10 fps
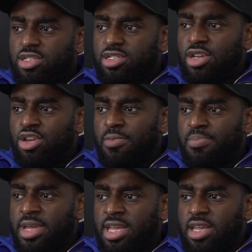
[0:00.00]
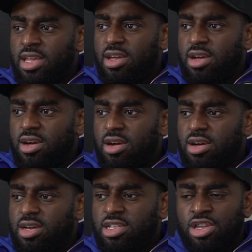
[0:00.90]
to
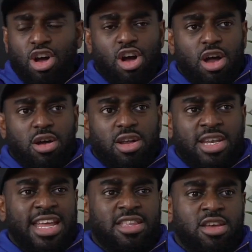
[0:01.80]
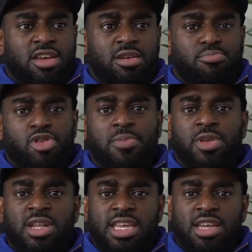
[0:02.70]
not let the
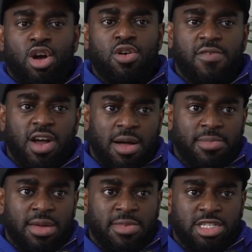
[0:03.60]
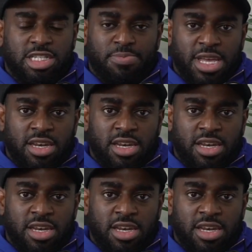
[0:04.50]
Premier League overcome him and just be